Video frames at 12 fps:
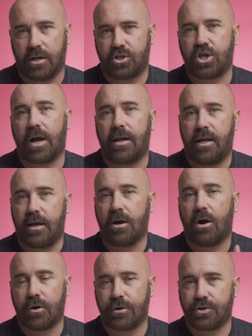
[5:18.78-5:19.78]
shiny,
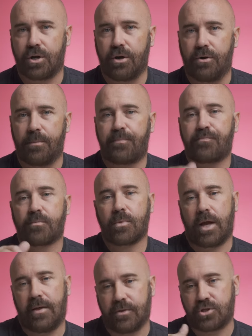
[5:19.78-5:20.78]
harsh coat.
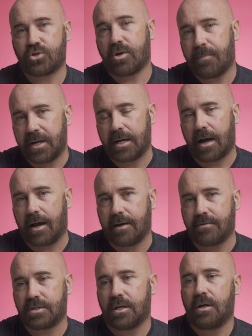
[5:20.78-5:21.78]
And the stripping
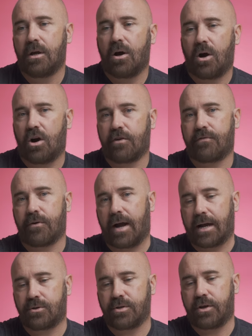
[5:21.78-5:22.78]
knives are for
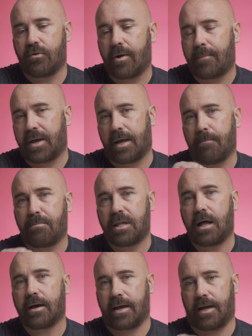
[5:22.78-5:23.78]
actually gripping and
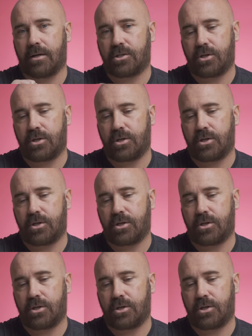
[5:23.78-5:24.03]
plucking.